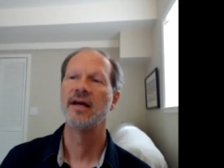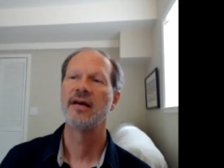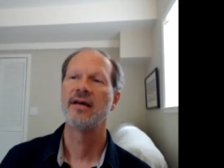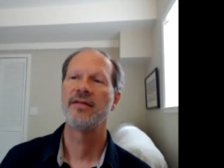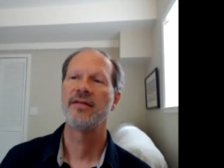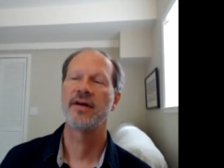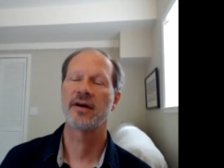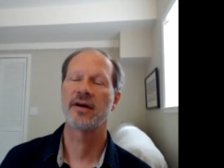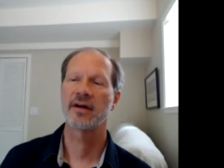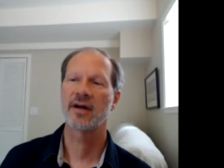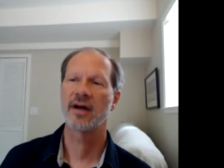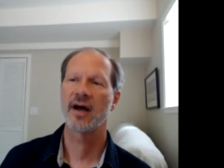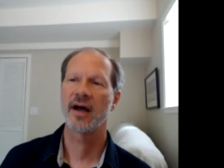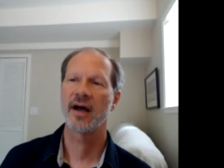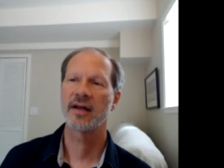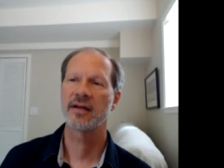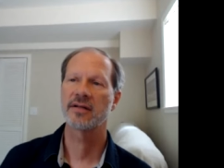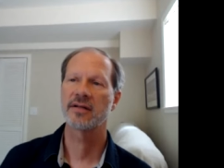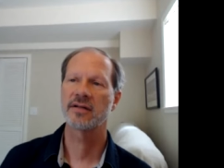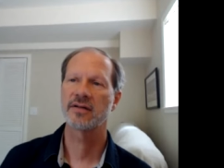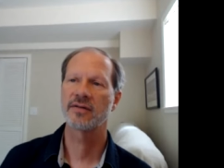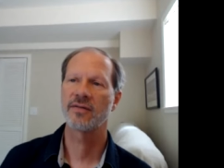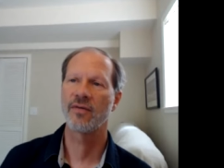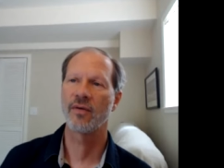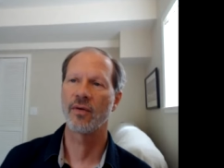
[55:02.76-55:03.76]
their
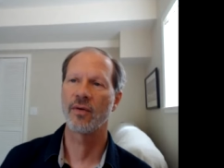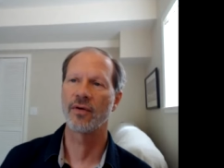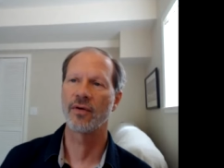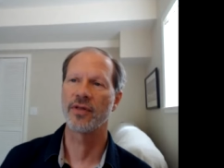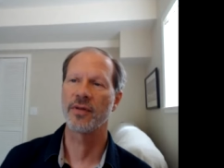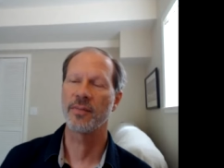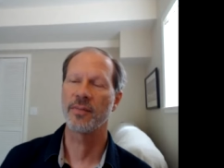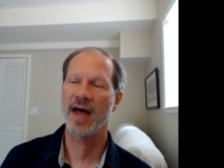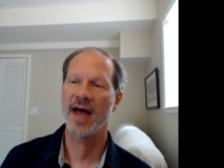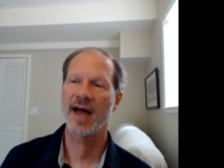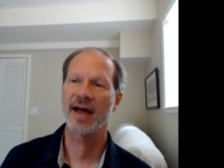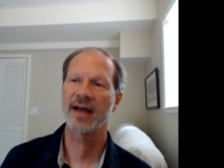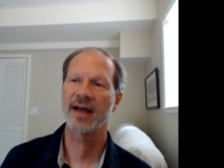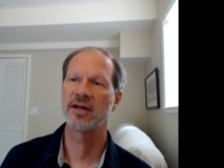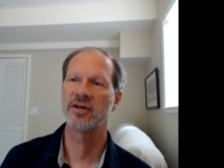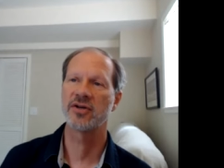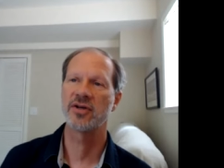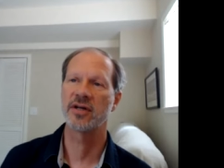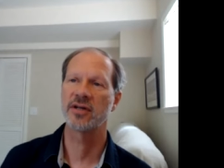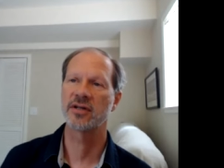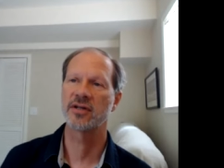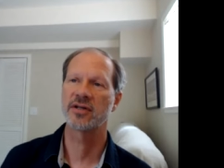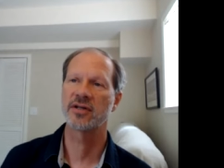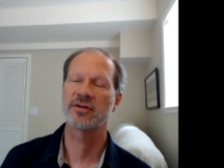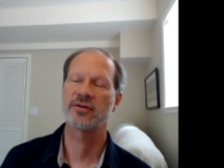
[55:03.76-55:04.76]
guidance for the package
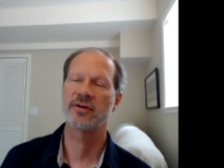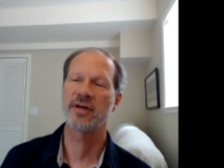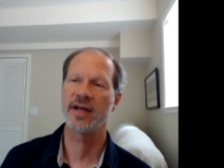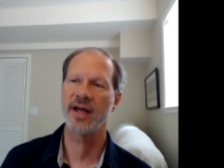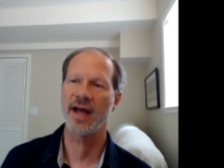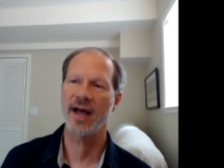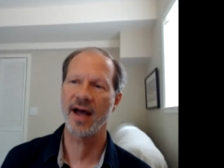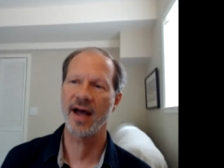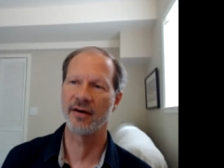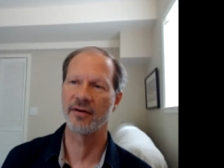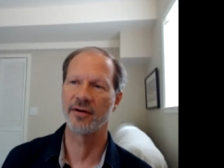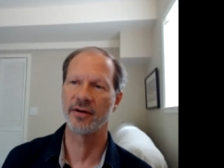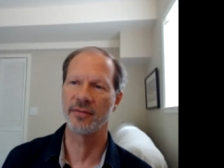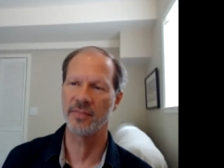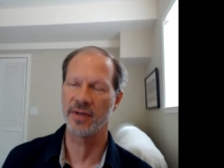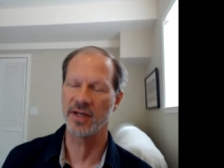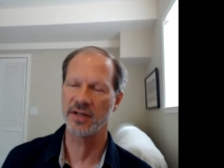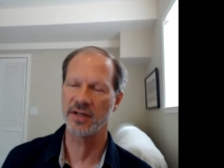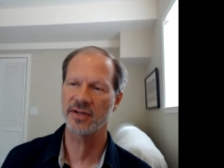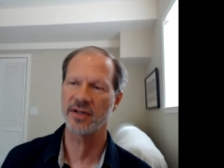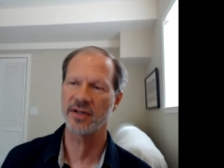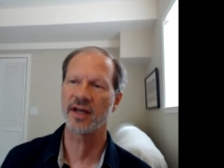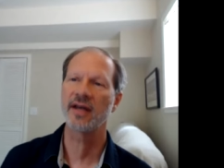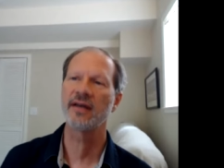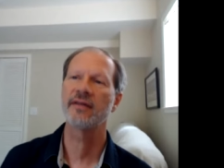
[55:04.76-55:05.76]
industry, how to be
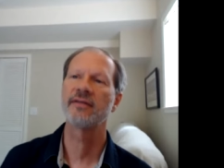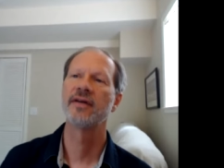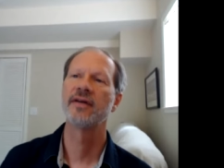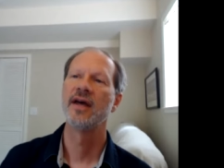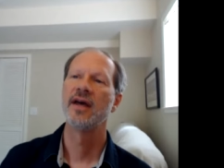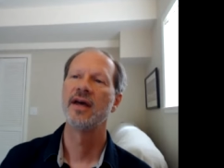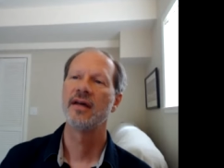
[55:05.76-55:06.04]
safe.